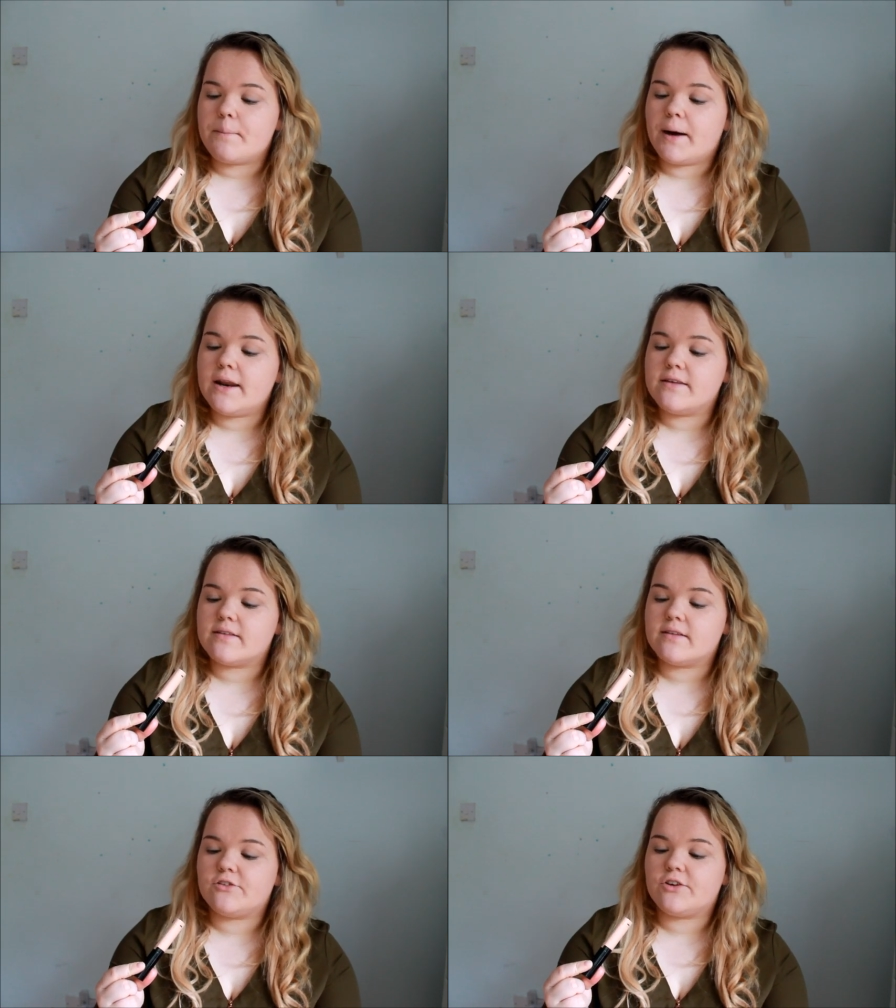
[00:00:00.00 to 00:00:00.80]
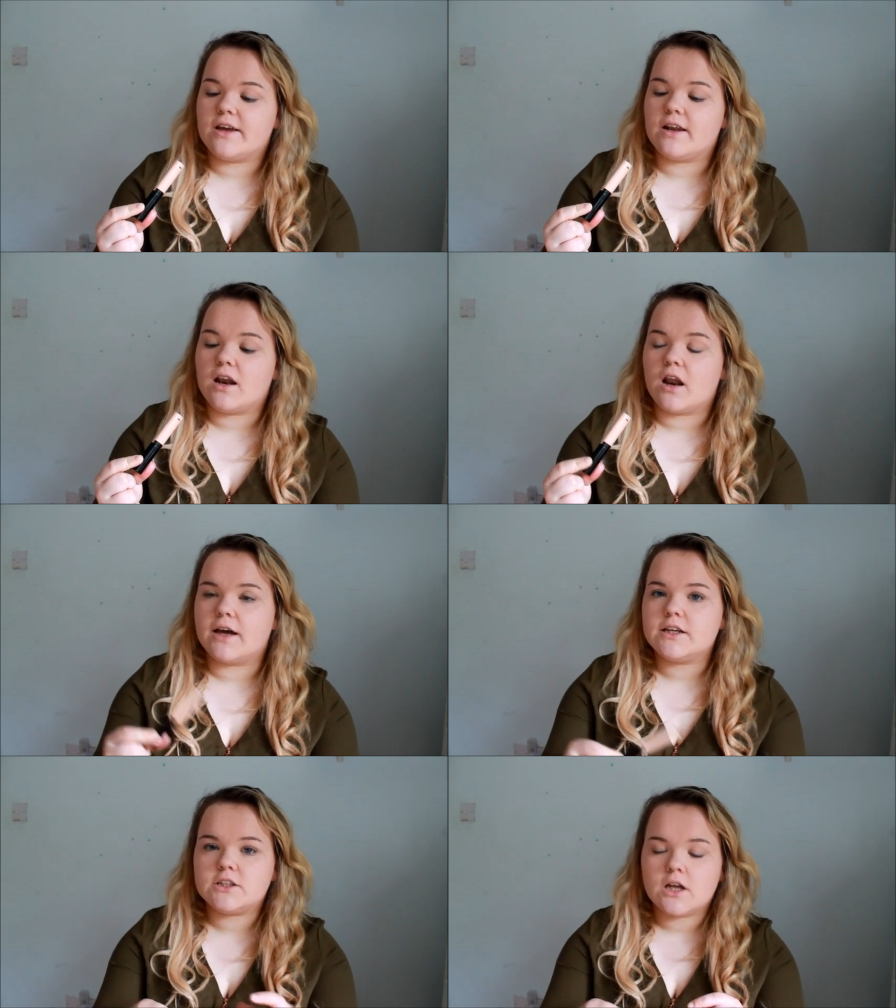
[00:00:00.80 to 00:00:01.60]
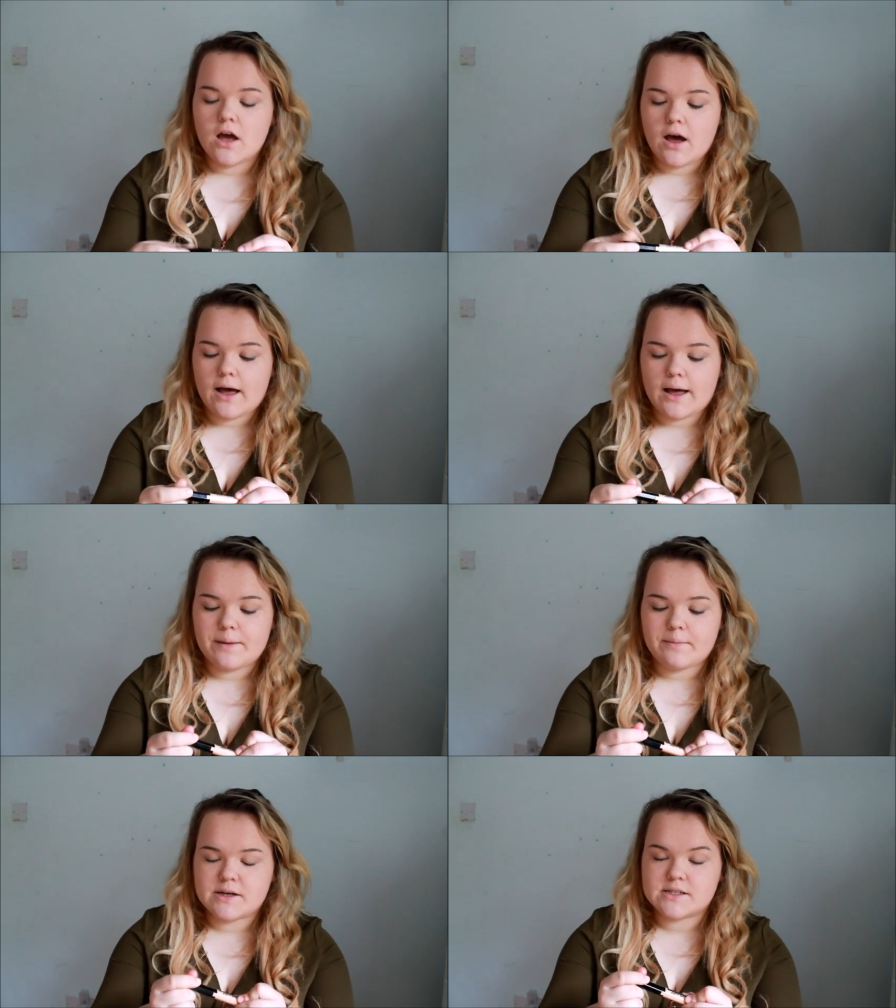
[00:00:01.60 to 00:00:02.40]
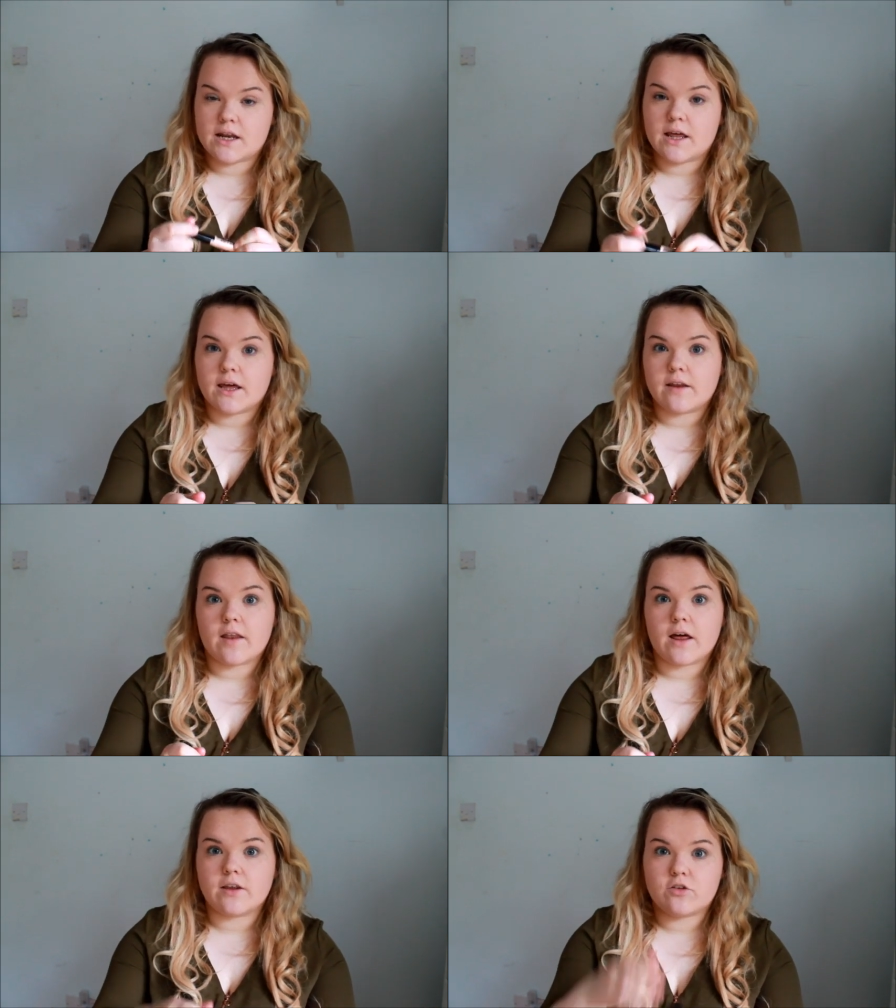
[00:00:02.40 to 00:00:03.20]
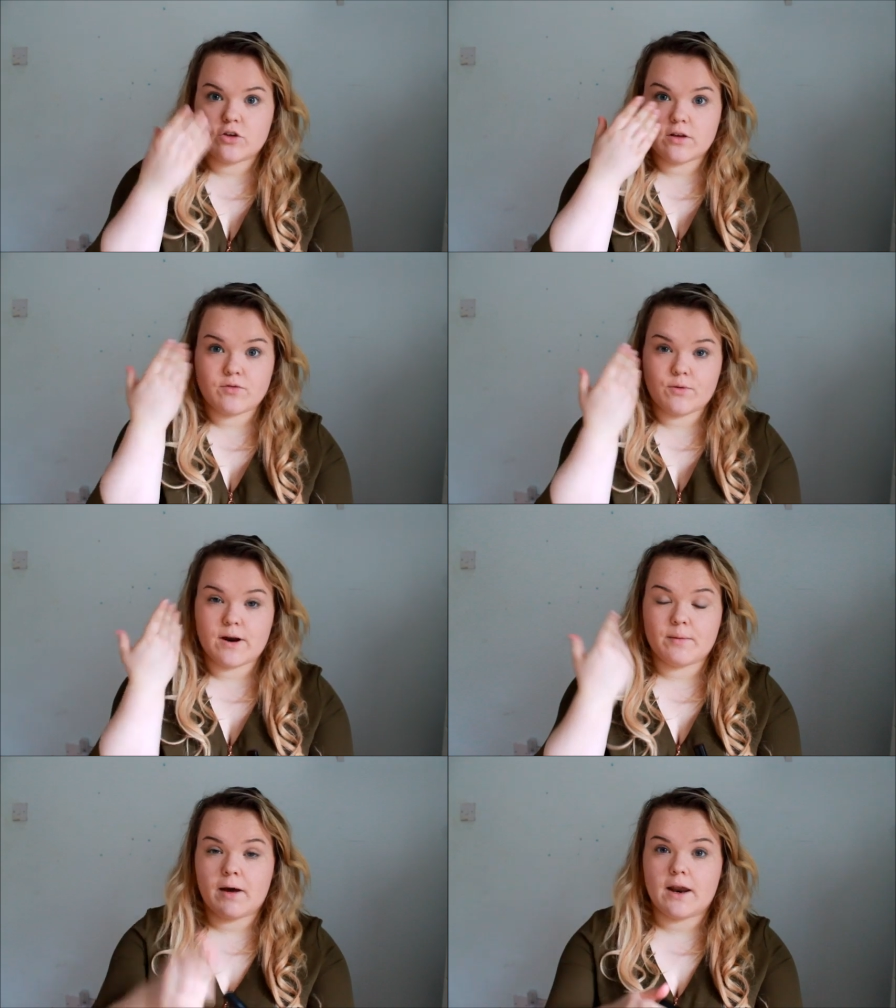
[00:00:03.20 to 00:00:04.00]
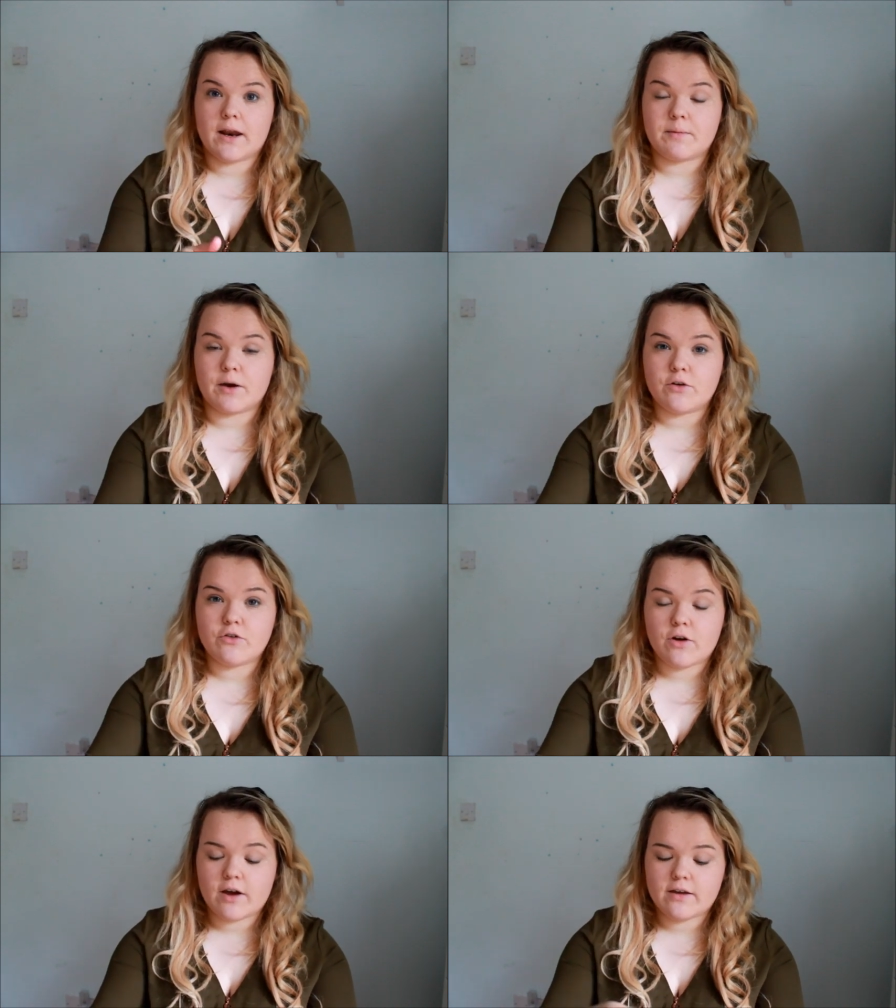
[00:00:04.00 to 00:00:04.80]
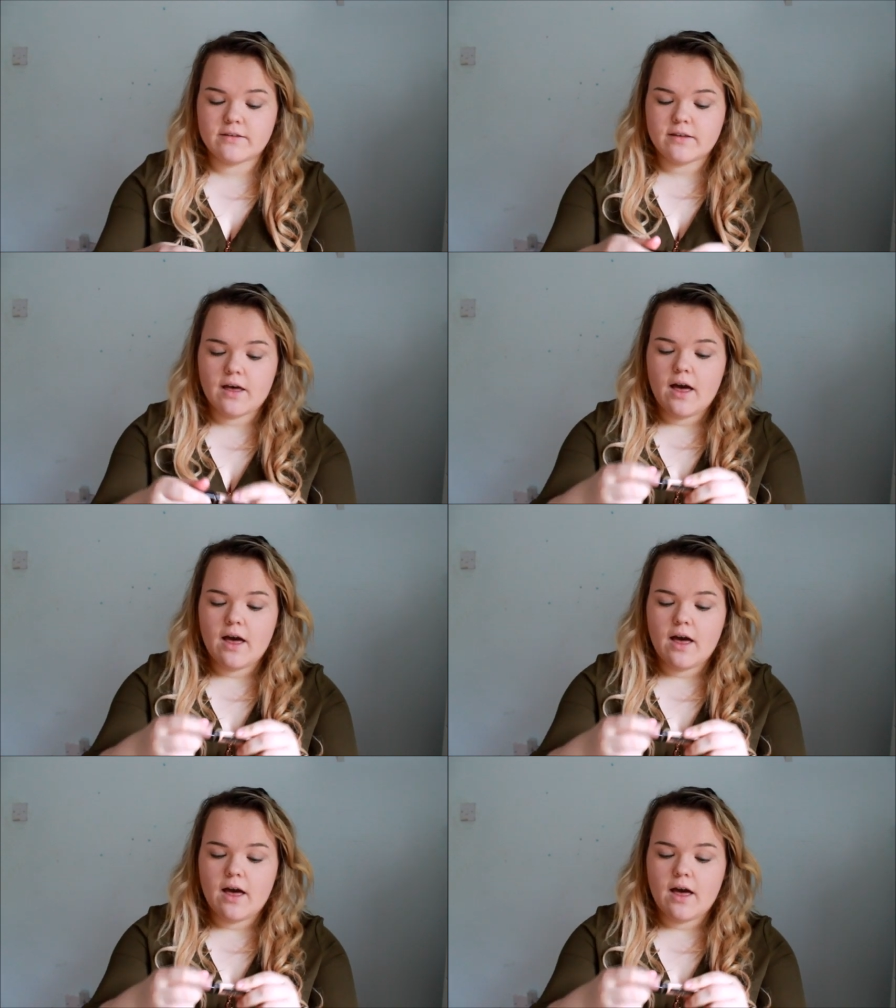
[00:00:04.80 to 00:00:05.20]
Mine is in the shade Light, um, because I like getting the lightest shade for when I'm highlighting my under eyes.